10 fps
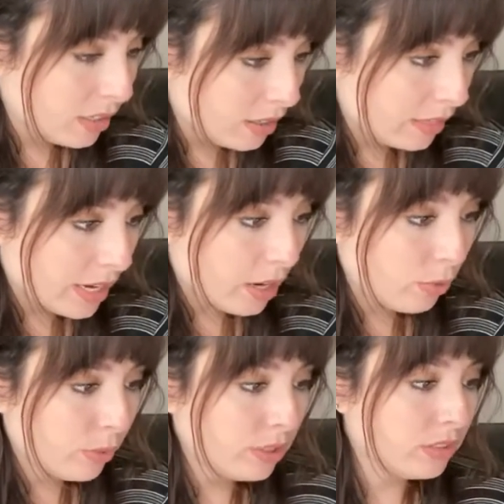There
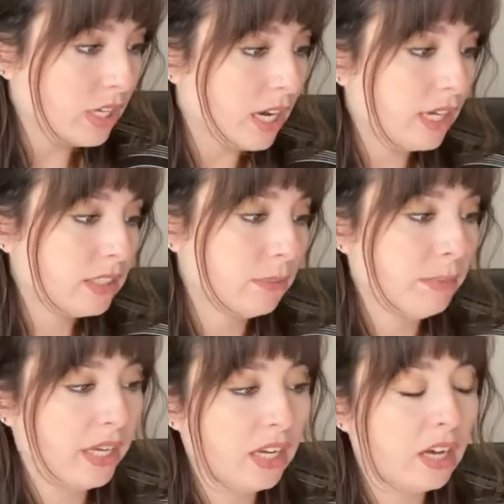will not
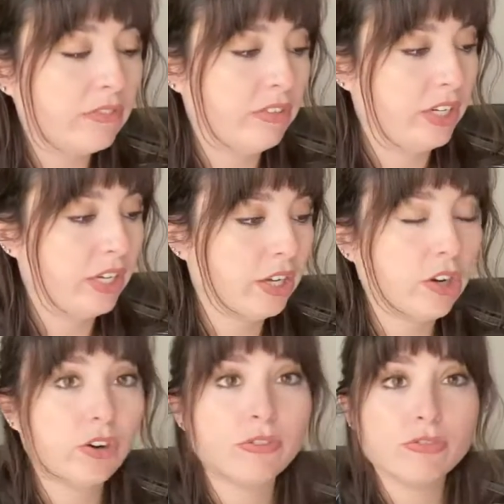be a video